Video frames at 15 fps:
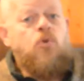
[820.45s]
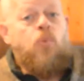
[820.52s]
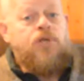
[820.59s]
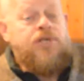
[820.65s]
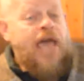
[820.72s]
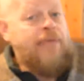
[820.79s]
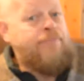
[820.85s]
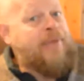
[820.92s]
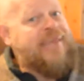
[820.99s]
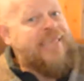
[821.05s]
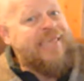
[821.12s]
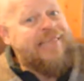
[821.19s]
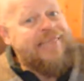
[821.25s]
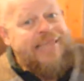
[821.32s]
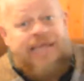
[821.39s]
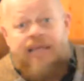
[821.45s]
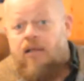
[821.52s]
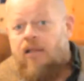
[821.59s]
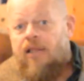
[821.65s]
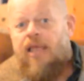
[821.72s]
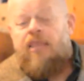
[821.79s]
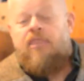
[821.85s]
which had been
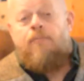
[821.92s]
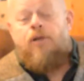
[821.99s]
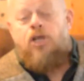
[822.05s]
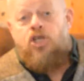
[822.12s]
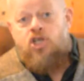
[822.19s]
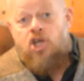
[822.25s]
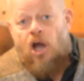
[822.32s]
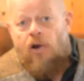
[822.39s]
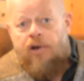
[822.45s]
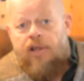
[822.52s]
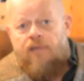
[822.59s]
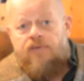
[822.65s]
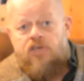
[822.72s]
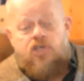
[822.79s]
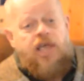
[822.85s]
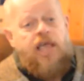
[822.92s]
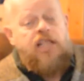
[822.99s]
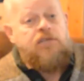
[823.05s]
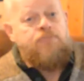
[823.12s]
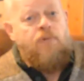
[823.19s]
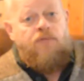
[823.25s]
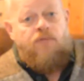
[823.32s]
illegal in the majority of
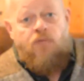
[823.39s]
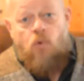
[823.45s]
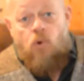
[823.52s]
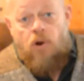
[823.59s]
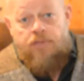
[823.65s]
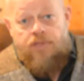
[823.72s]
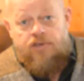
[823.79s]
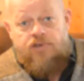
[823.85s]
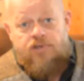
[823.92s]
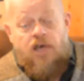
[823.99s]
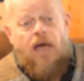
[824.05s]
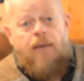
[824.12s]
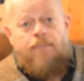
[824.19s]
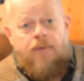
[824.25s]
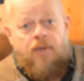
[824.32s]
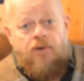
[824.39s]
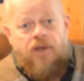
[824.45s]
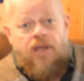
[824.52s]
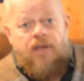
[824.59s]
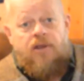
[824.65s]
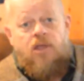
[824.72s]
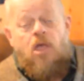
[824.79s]
states before this time
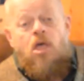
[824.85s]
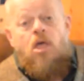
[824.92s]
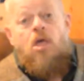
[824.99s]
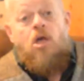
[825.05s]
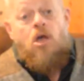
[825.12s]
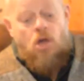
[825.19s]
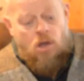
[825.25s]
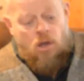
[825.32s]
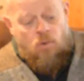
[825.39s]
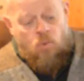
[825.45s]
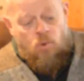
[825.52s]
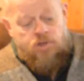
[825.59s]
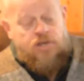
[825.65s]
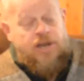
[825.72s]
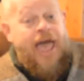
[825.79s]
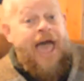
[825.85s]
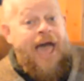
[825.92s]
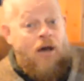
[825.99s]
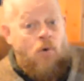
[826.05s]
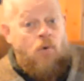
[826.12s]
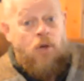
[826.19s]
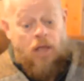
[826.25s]
period, was
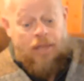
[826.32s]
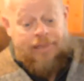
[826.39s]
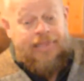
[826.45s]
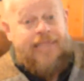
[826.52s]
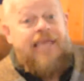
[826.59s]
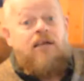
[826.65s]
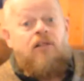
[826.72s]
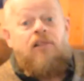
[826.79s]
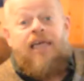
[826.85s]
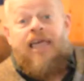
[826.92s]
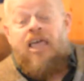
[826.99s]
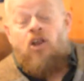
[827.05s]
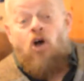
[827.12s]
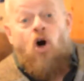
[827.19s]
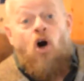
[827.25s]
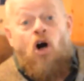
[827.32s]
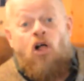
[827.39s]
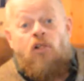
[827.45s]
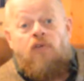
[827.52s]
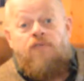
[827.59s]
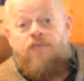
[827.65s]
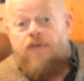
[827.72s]
now legal in
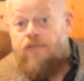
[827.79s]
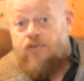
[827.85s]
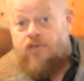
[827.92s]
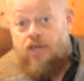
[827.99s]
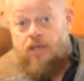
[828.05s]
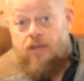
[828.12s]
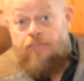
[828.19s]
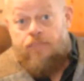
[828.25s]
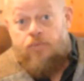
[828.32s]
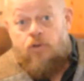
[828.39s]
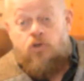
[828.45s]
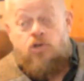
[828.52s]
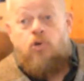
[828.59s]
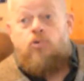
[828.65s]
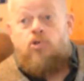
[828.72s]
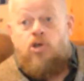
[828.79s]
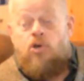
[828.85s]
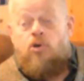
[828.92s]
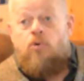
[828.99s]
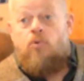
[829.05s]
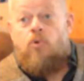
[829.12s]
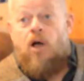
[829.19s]
all 50 due
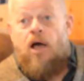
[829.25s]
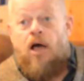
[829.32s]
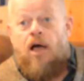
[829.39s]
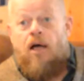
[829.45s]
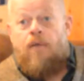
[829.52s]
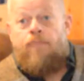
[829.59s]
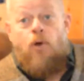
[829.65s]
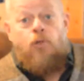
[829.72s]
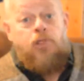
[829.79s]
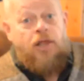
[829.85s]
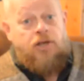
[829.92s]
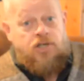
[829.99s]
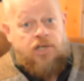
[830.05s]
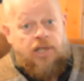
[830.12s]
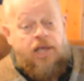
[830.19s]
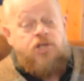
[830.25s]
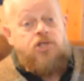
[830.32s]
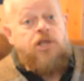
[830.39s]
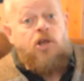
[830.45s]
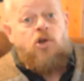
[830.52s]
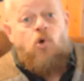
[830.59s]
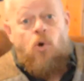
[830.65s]
to both
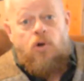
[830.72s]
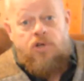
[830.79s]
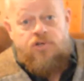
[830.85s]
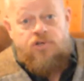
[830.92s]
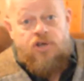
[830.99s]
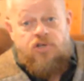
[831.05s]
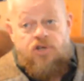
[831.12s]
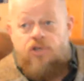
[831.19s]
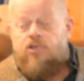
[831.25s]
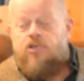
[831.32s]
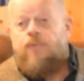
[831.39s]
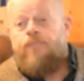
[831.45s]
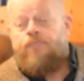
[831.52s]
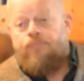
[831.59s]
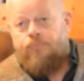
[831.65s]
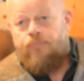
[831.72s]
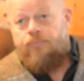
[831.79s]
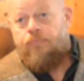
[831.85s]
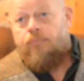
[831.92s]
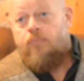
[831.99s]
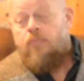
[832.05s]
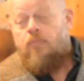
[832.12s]
legislation and court decisions,
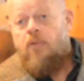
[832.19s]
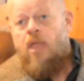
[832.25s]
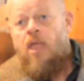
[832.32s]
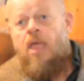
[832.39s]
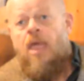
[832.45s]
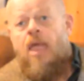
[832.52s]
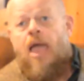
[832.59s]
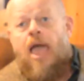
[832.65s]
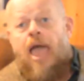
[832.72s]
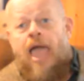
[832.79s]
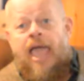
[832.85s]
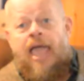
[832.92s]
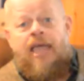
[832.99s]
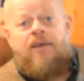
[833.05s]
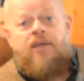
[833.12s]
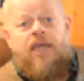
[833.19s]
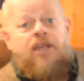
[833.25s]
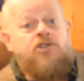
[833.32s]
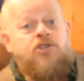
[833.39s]
and it